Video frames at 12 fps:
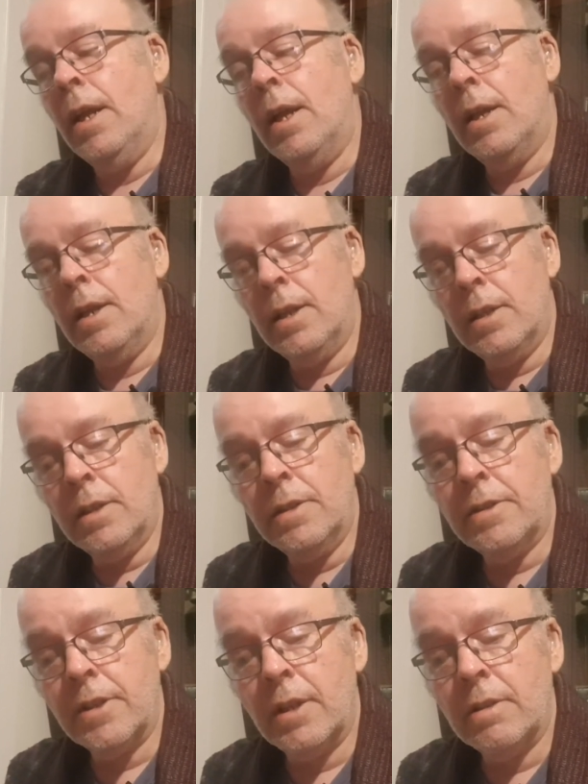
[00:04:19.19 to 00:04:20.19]

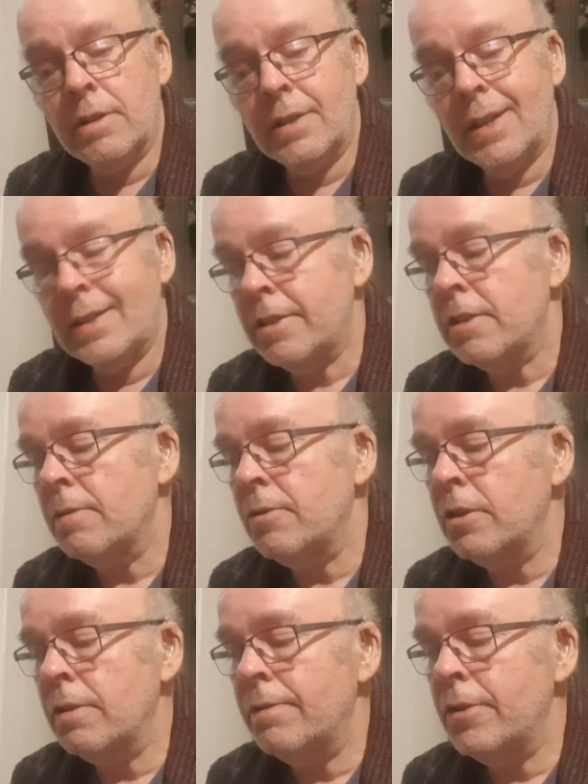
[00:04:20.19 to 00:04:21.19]
So yes, I'm
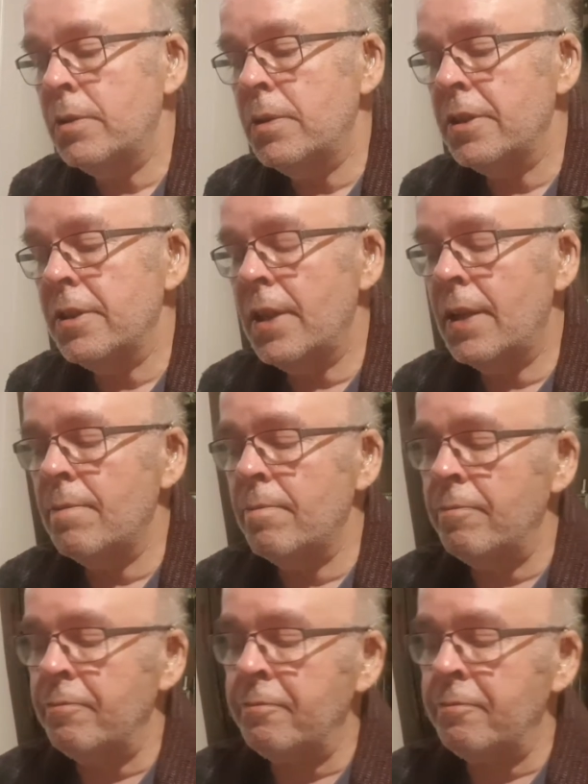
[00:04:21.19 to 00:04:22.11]
looking forward to them.